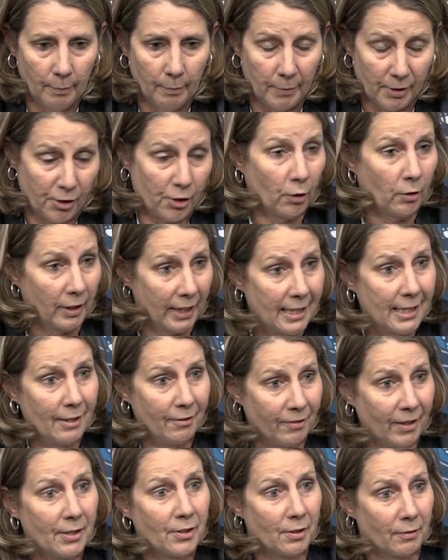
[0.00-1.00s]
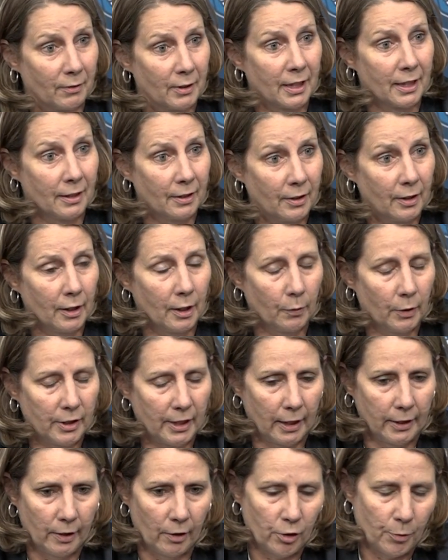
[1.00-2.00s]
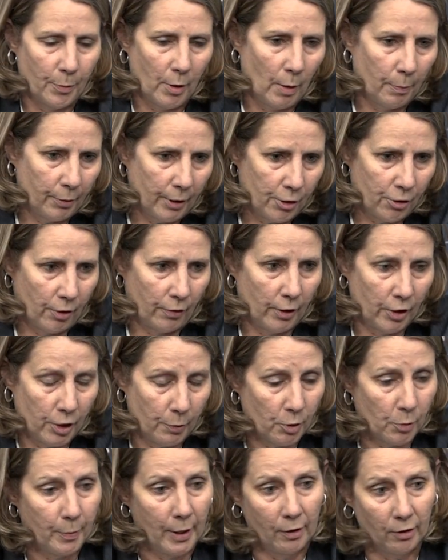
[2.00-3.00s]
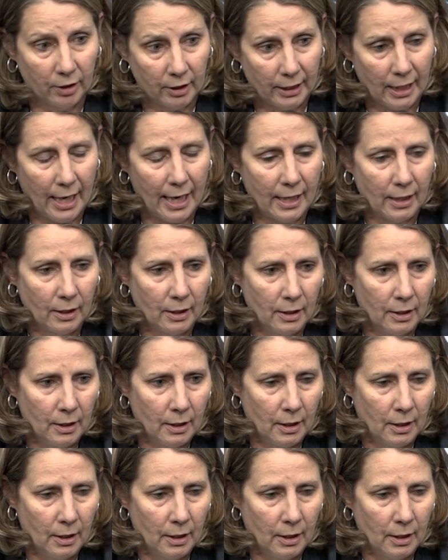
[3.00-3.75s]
But certainly defensively, you know, with Danielle's ball pressure, I thought she was better tonight.